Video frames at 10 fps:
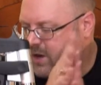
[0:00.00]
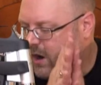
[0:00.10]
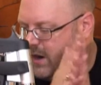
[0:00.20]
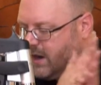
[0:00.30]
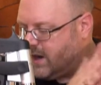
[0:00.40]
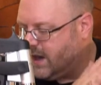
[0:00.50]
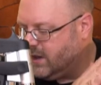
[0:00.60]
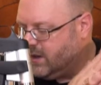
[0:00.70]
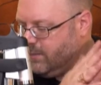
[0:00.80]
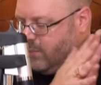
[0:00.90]
Garnet
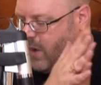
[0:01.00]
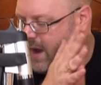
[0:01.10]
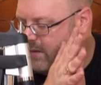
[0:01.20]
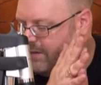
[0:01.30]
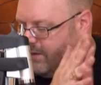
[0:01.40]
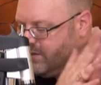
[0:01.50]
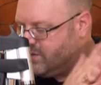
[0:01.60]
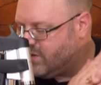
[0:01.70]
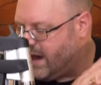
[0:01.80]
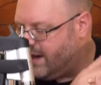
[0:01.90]
color, briar
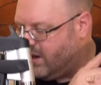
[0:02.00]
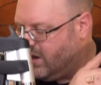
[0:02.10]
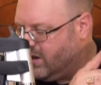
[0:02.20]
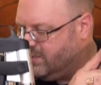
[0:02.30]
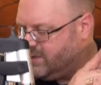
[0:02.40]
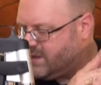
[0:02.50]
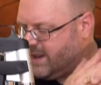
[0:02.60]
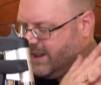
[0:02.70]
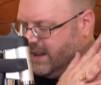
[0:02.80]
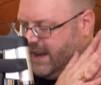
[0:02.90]
fruit, dried herbs,
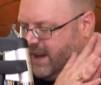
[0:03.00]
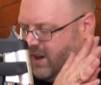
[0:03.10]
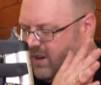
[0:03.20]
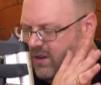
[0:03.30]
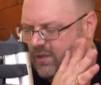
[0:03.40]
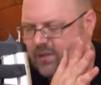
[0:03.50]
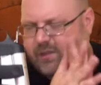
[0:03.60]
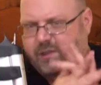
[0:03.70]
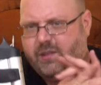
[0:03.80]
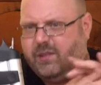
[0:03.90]
clay
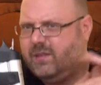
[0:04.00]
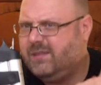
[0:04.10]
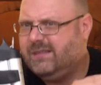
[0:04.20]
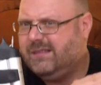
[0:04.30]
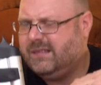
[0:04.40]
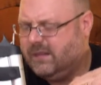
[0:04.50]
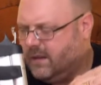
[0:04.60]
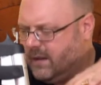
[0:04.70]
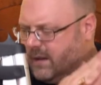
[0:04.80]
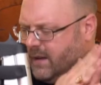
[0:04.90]
earth, hmm,
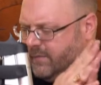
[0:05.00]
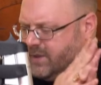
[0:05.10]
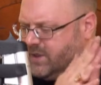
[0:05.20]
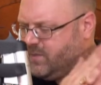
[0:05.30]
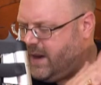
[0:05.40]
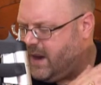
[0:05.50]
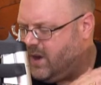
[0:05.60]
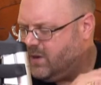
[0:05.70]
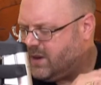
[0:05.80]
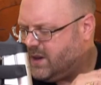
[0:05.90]
sweet
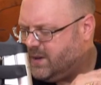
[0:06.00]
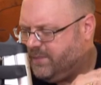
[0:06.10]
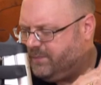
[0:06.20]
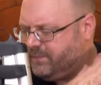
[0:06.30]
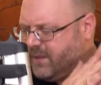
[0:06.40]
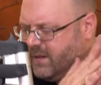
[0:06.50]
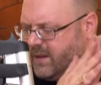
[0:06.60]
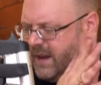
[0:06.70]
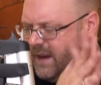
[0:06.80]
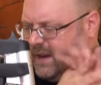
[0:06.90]
oak,
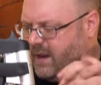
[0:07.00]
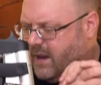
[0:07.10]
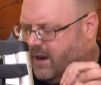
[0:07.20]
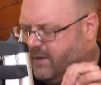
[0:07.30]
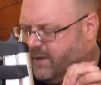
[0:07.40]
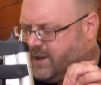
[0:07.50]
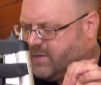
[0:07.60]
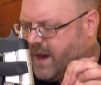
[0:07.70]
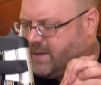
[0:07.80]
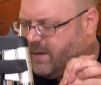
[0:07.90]
okay,
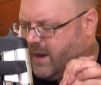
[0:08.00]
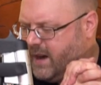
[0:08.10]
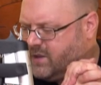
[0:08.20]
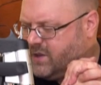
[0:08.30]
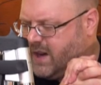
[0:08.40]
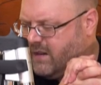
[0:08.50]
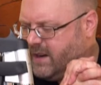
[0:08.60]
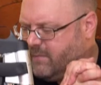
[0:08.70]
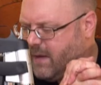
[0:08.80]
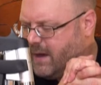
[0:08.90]
fresh raspberry and
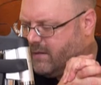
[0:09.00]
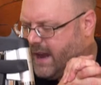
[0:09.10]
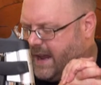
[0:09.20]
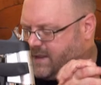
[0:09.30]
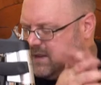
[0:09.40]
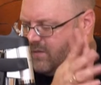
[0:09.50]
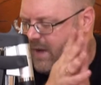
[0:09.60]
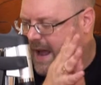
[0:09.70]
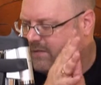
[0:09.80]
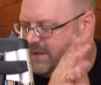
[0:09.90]
cherry, moderate acid,
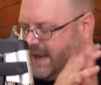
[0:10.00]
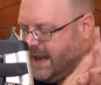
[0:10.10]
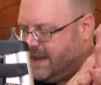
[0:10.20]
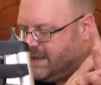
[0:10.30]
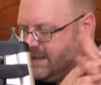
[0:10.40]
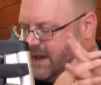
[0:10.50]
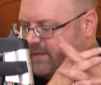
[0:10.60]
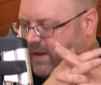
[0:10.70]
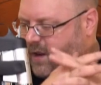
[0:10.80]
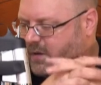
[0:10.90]
round tannin,
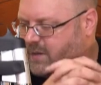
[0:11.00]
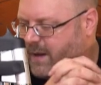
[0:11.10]
savory oak